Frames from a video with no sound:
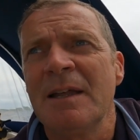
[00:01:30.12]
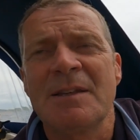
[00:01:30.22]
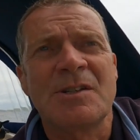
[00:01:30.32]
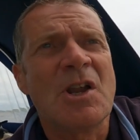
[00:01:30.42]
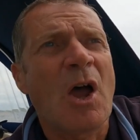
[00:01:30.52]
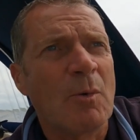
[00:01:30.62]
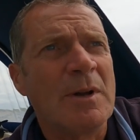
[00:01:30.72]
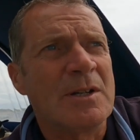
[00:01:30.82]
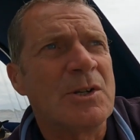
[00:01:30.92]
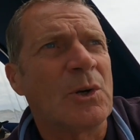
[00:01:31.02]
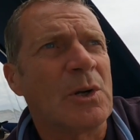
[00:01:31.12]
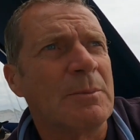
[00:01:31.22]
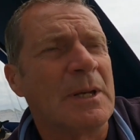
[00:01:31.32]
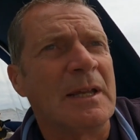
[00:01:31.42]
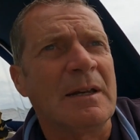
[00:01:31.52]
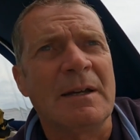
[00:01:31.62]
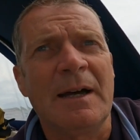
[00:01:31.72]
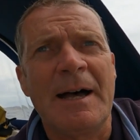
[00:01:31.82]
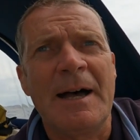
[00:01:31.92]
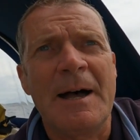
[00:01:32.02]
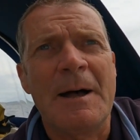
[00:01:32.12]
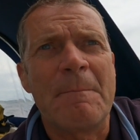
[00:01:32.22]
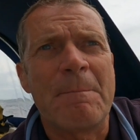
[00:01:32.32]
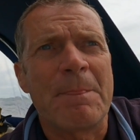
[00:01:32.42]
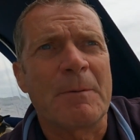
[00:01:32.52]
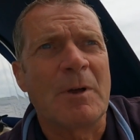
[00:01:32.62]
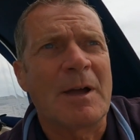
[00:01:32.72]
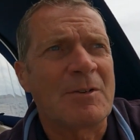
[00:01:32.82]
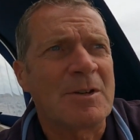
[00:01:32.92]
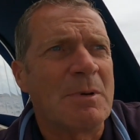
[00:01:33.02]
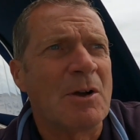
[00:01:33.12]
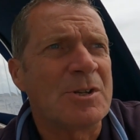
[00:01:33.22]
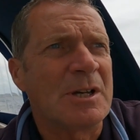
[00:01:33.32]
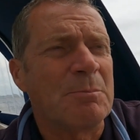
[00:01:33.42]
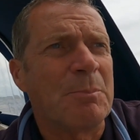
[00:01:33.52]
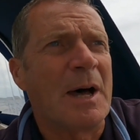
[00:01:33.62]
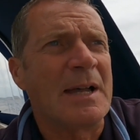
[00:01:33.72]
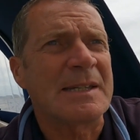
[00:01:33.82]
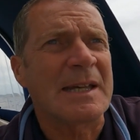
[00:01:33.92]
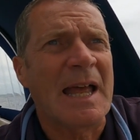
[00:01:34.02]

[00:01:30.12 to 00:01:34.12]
there's no wind at all at the minute. We're having to motor, but